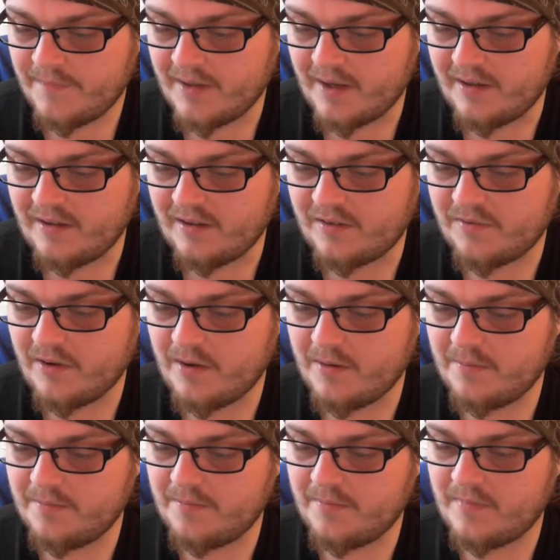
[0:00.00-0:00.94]
and it's
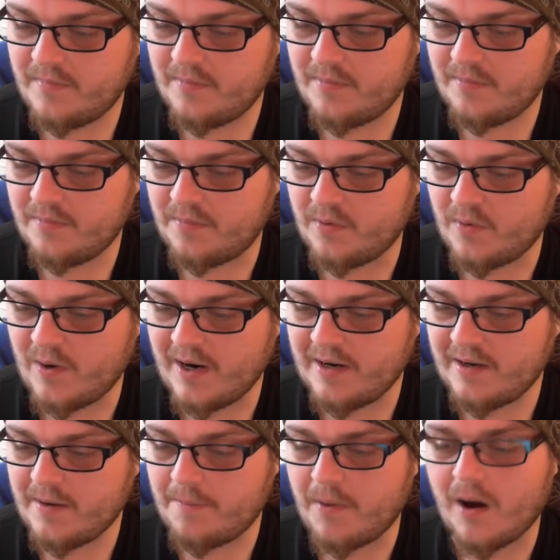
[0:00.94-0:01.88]
from
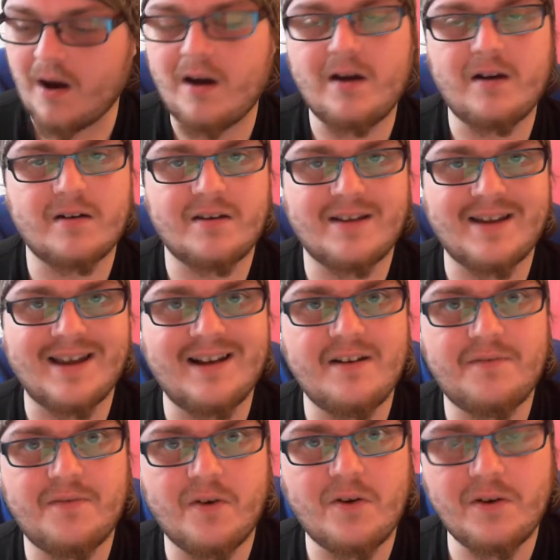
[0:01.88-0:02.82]
Buena Park,
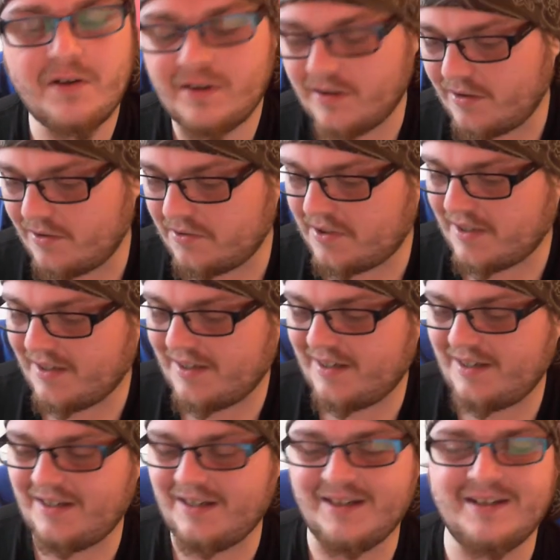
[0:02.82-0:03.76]
California.
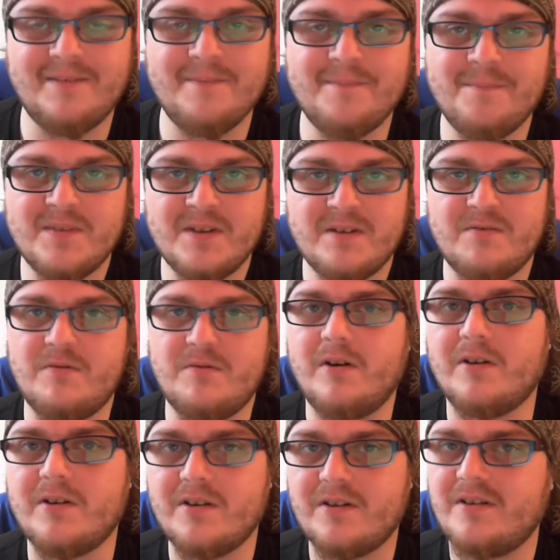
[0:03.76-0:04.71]
Okay,
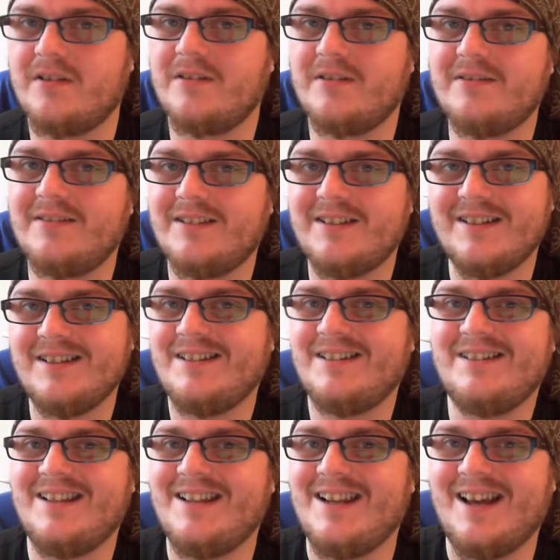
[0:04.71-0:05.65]
Runtz,
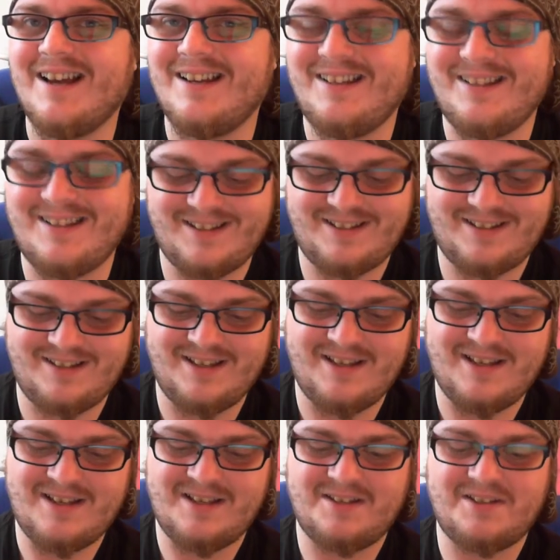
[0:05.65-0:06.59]
they're nice.
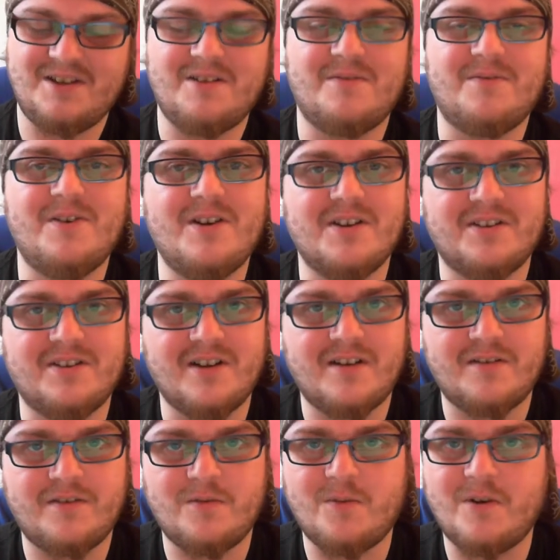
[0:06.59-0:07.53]
So first
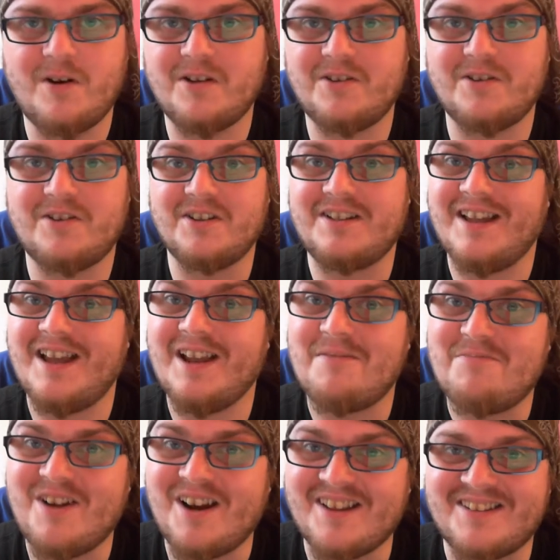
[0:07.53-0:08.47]
off, what a
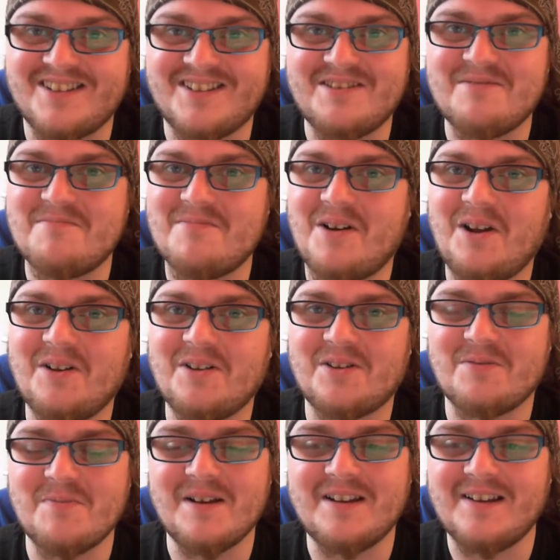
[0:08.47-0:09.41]
Dead President bottle
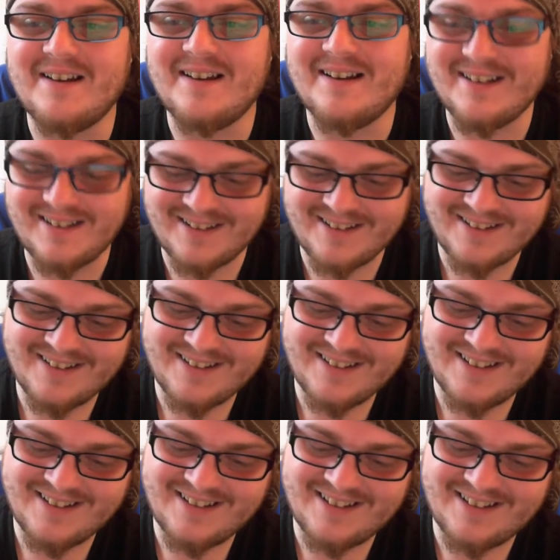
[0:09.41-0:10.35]
smell like?
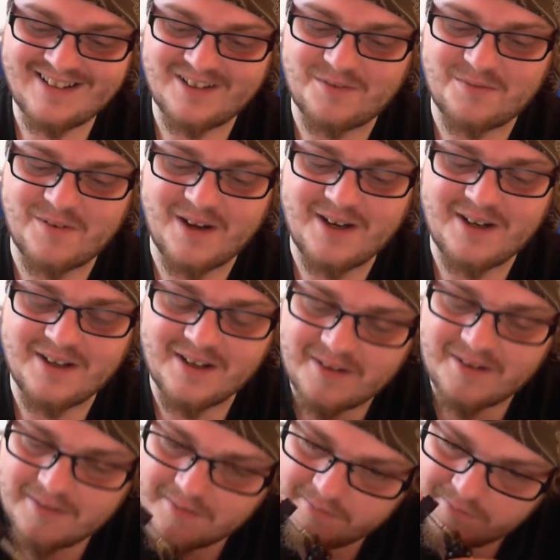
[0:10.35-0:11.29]
Let's find
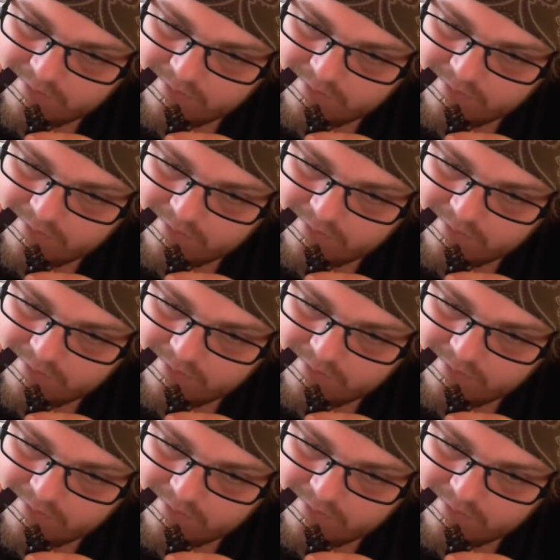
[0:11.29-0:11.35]
out.